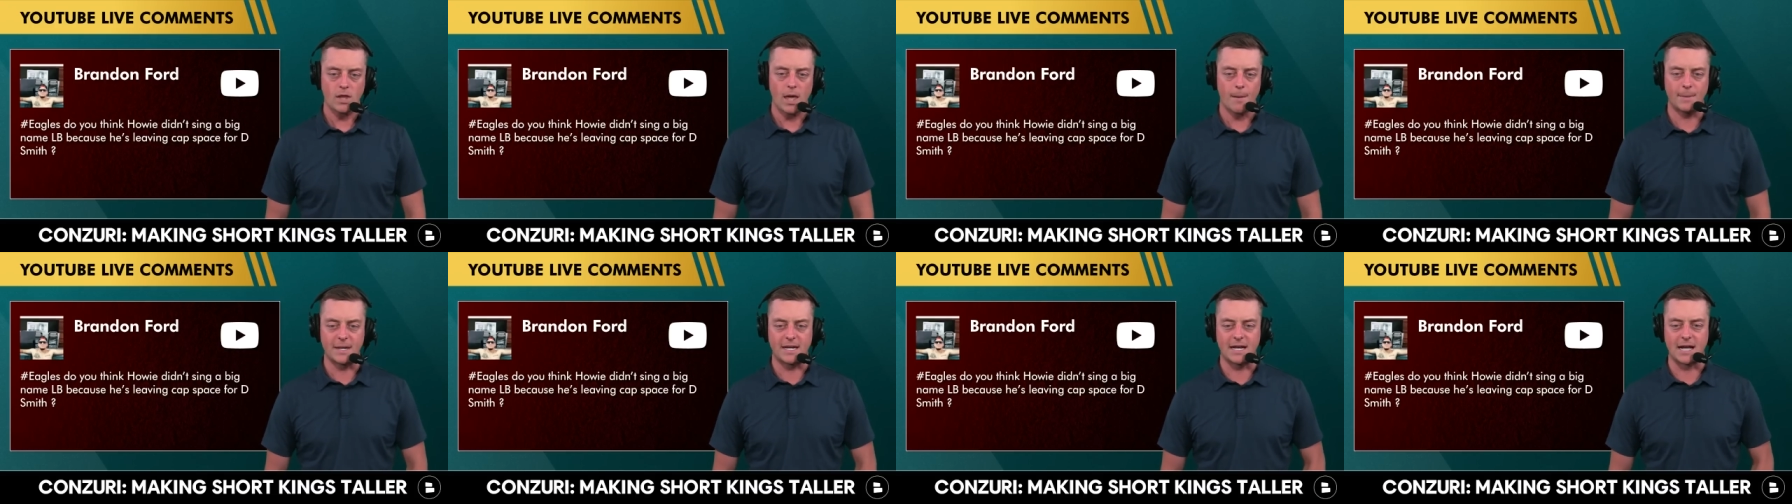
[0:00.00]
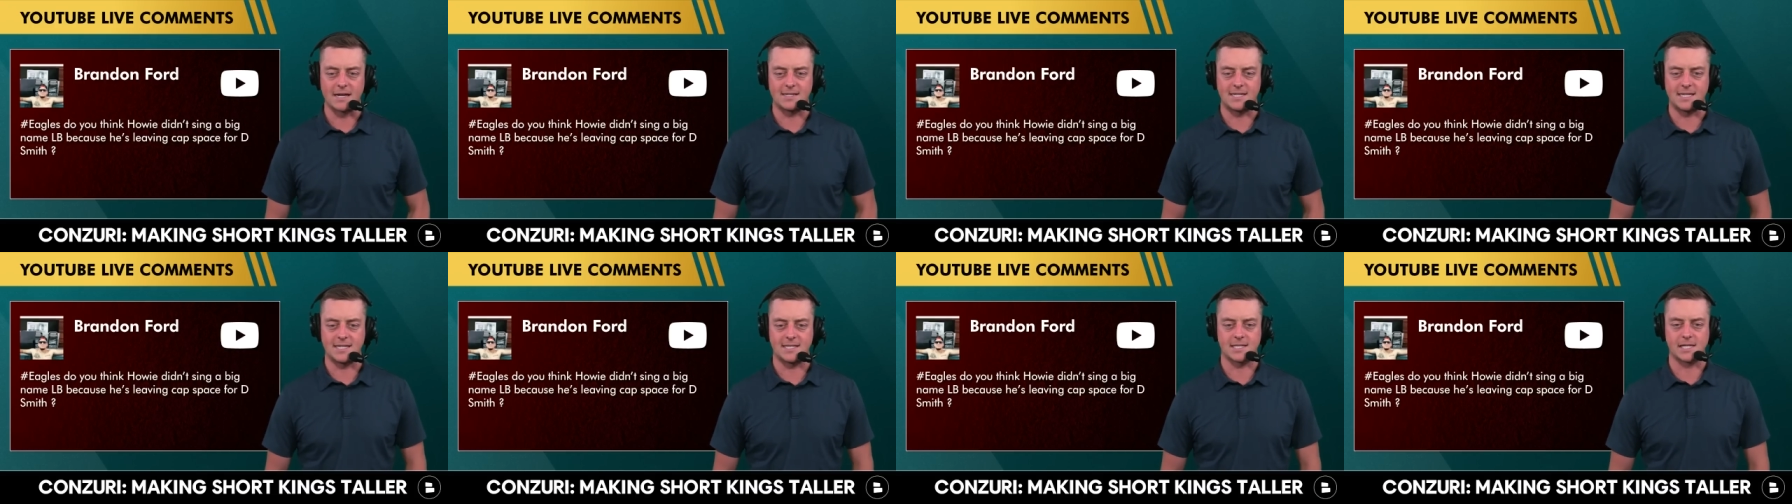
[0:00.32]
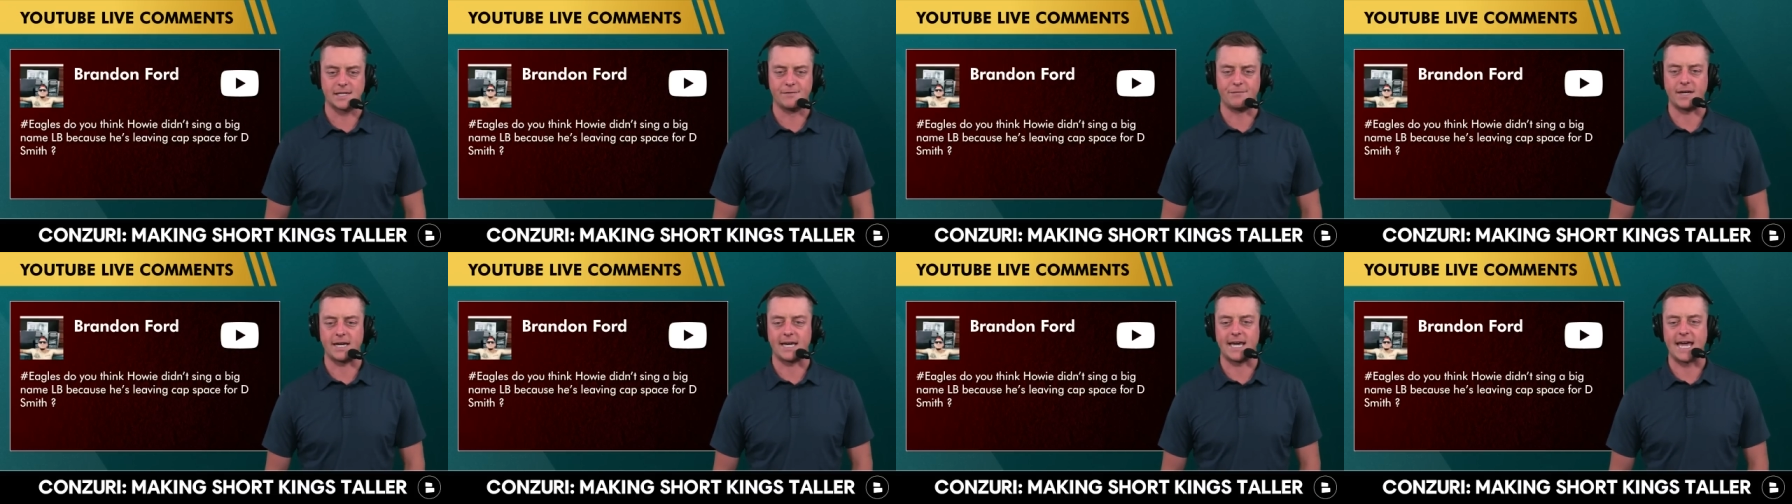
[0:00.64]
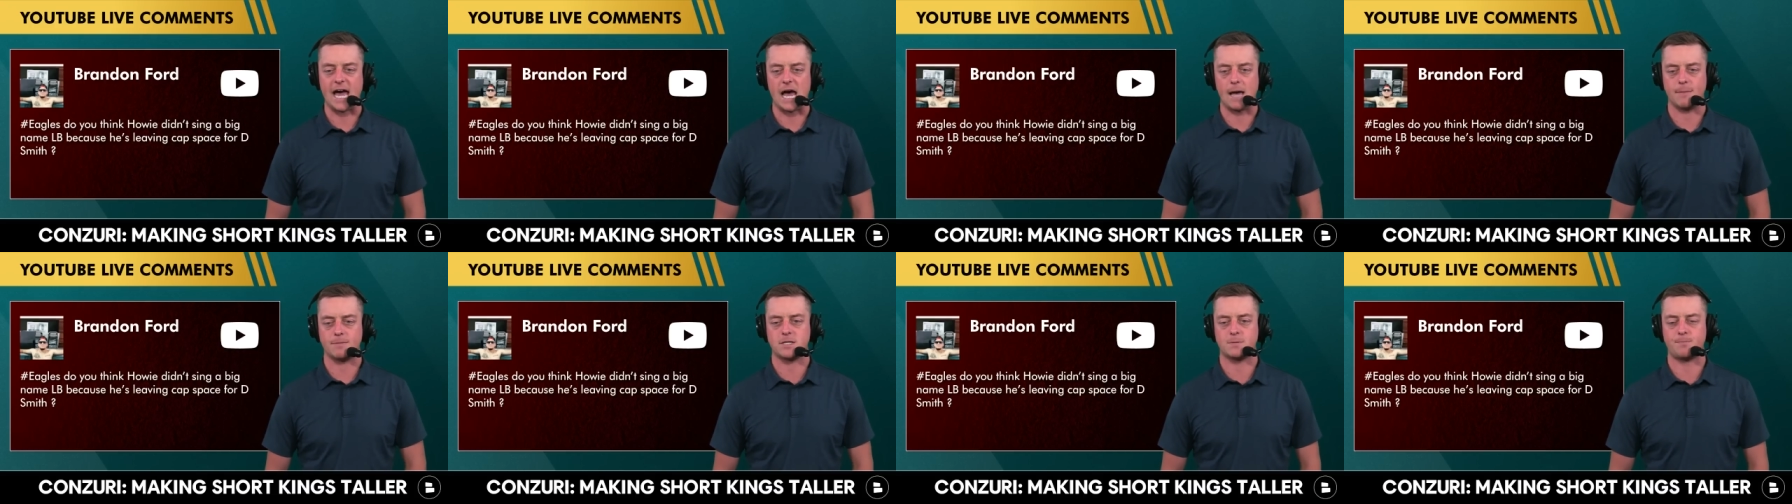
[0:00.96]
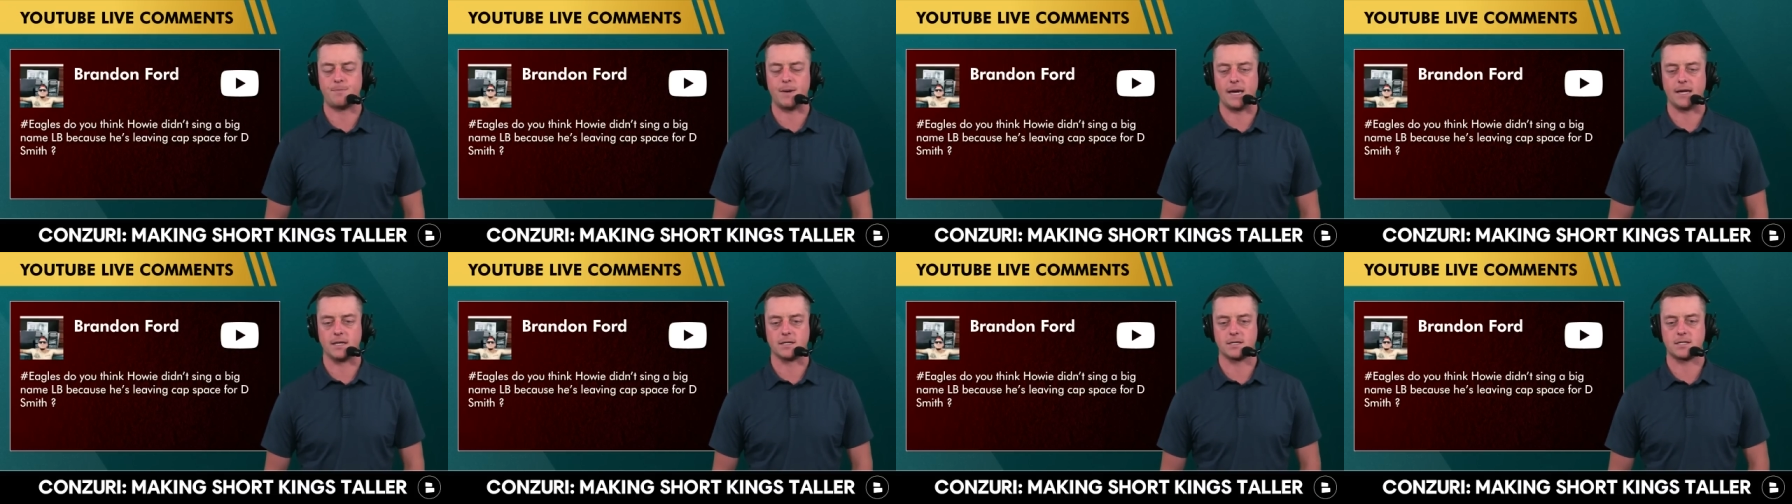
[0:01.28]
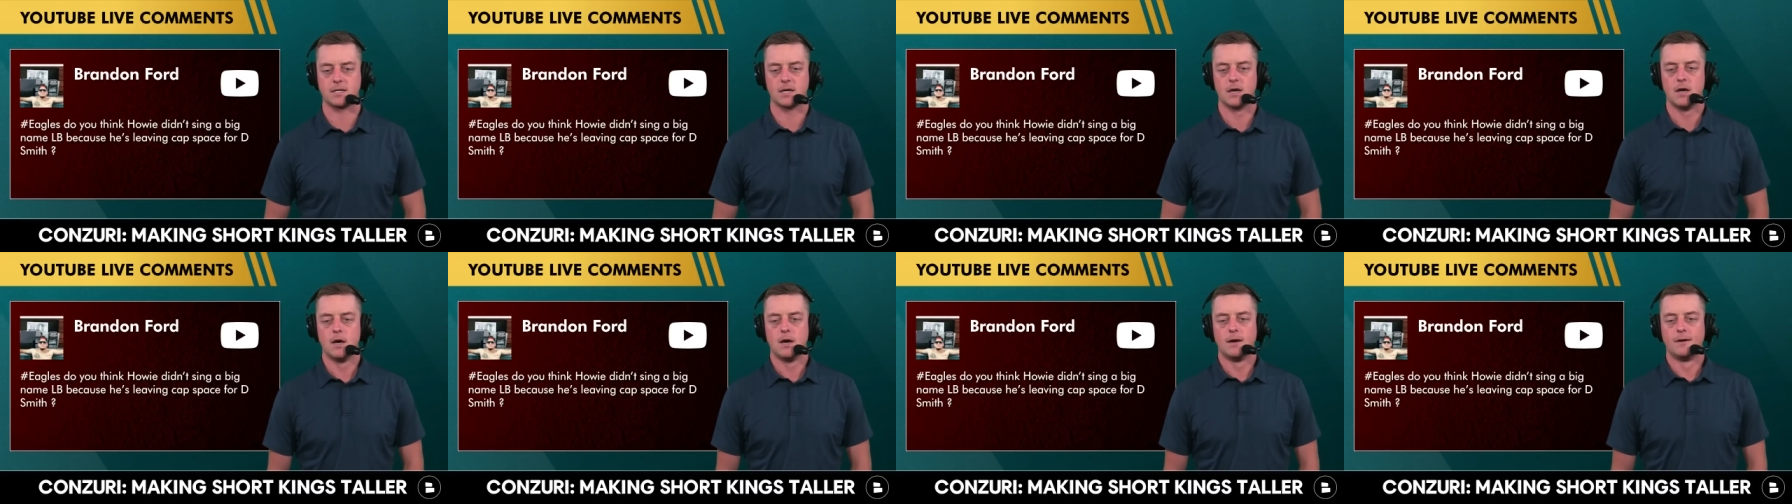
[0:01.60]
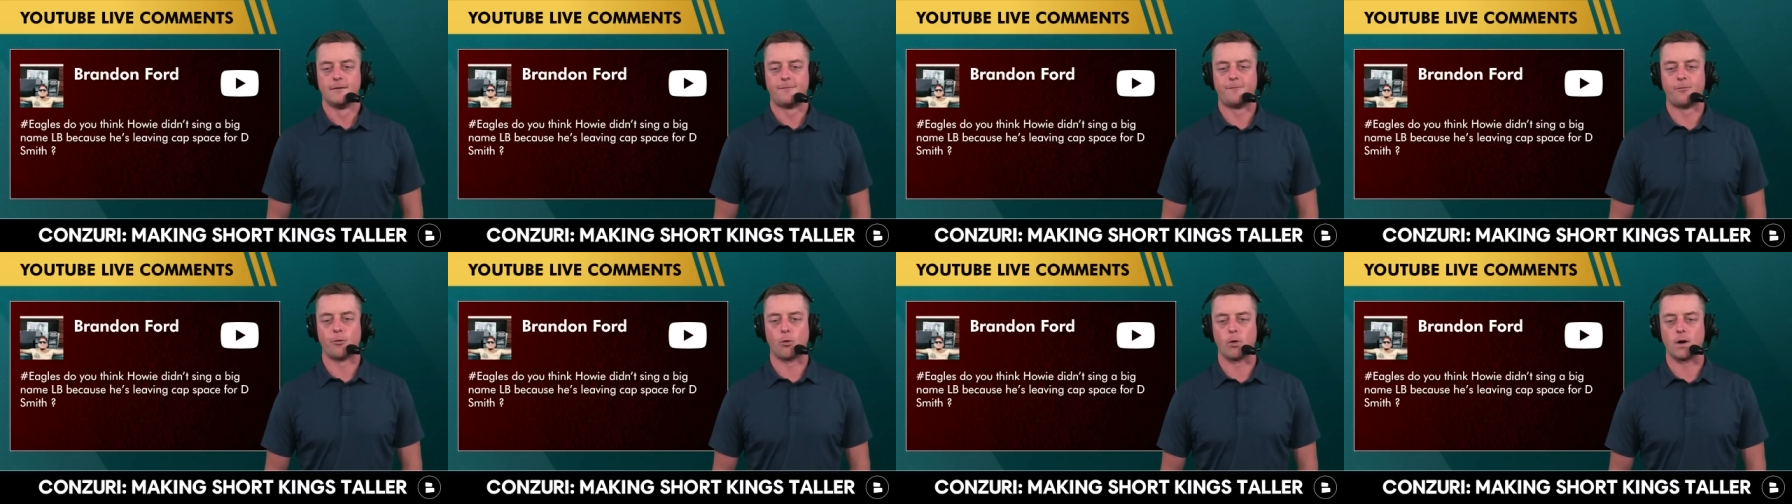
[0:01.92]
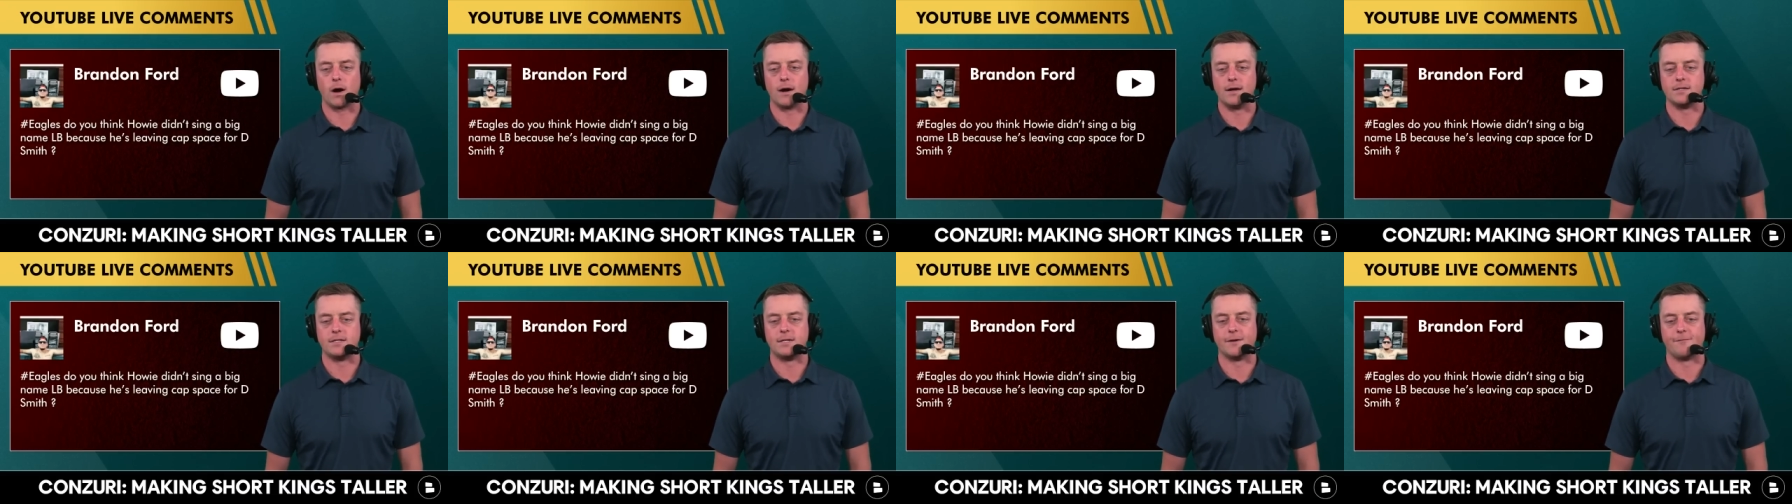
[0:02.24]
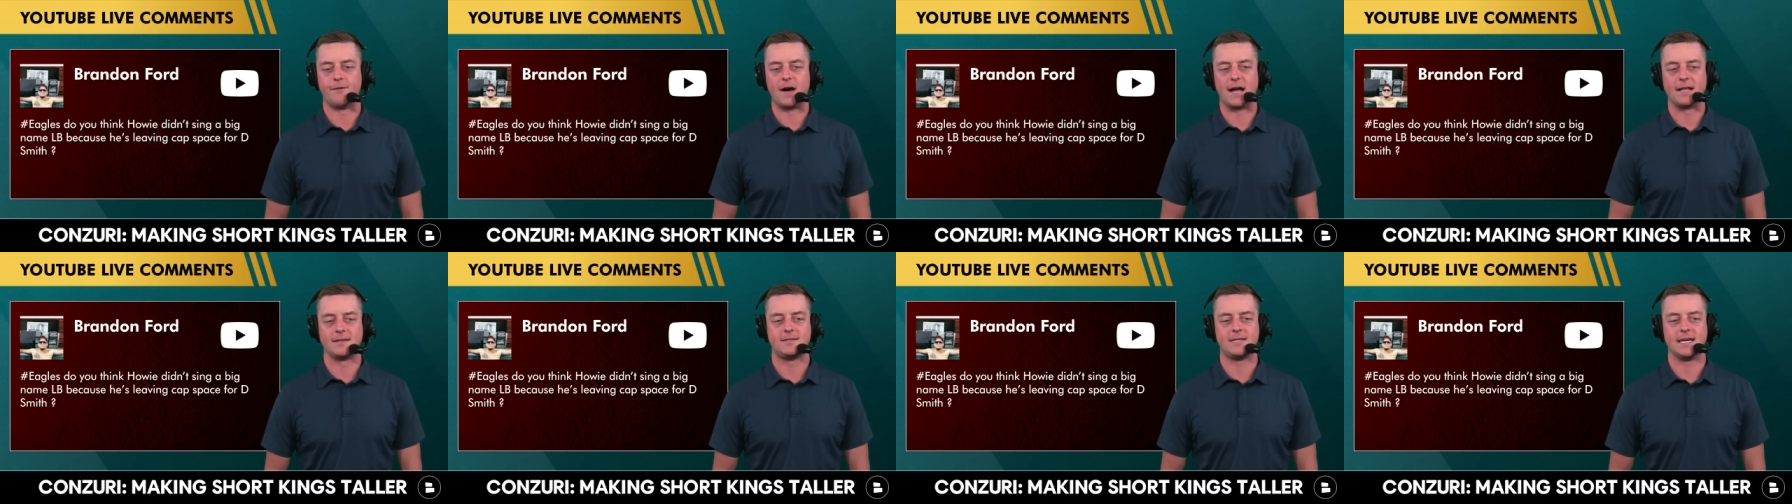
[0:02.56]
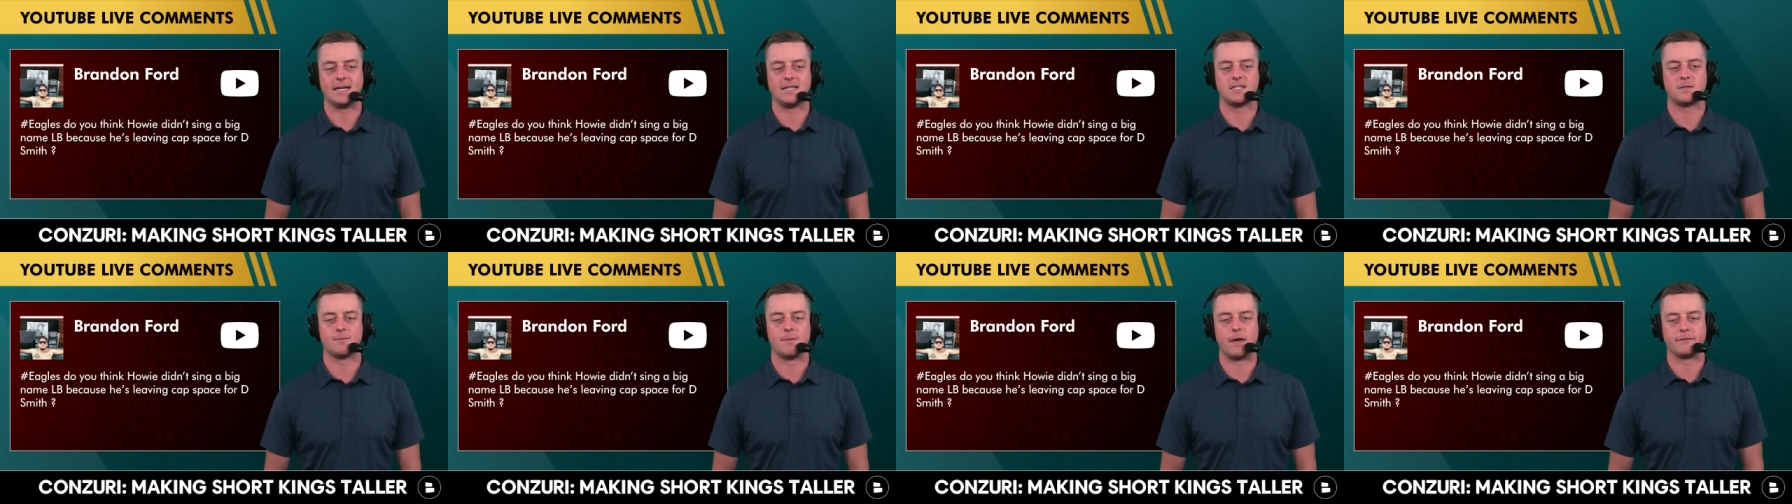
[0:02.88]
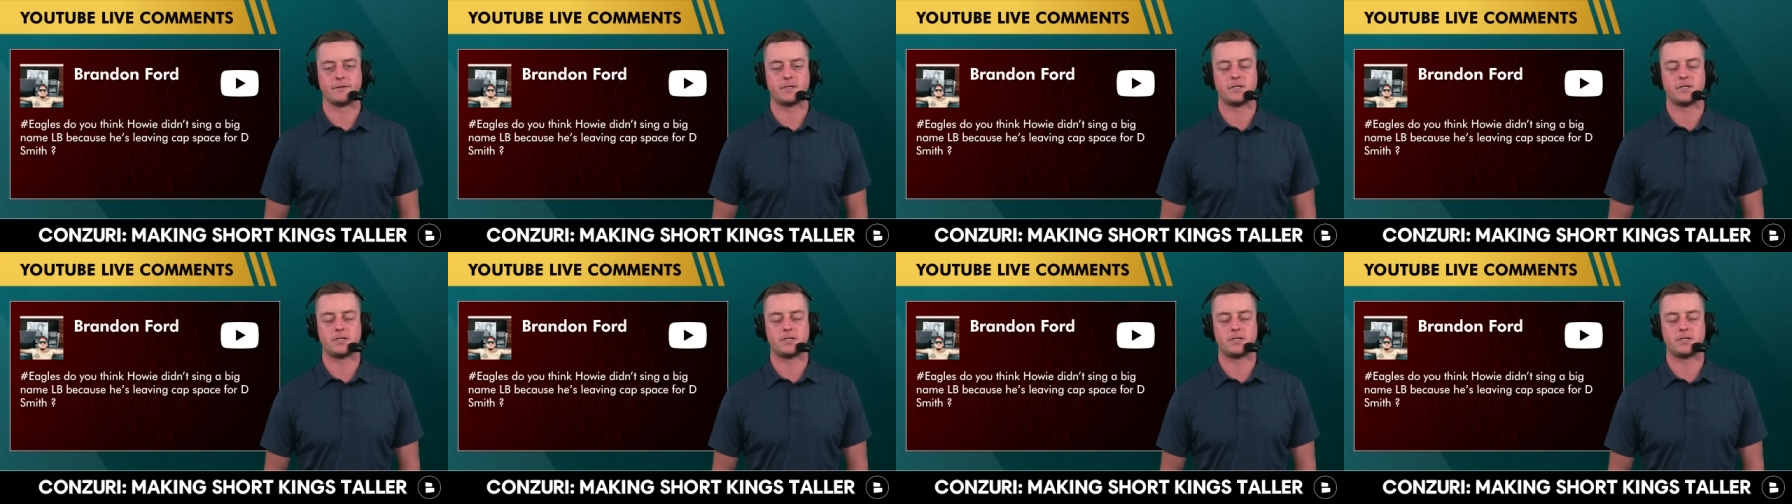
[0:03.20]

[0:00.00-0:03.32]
because he's leaving cap space for DeVonta Smith.